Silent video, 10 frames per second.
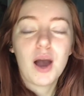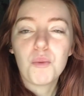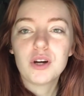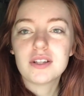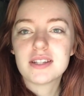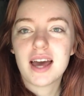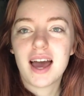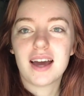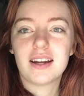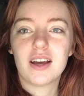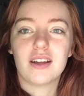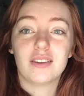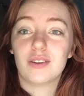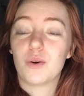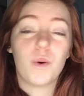I wanted to add a
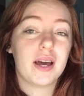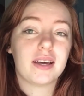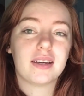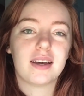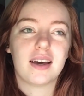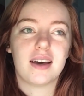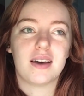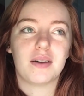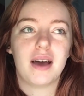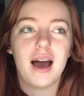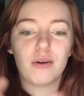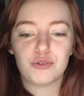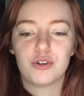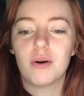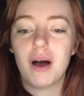quick
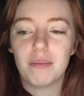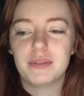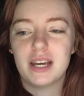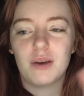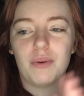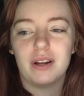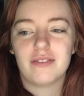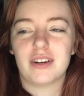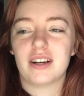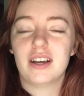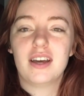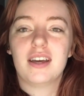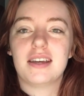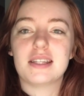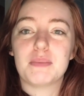outro update, whatever.
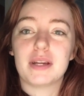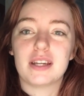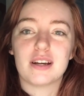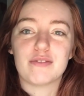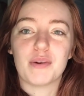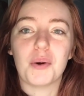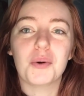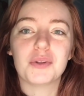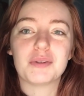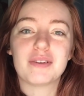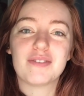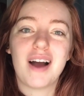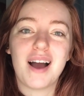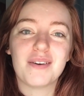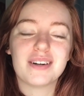He's been here for a whole 24
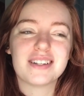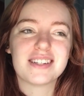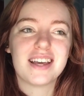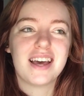hours.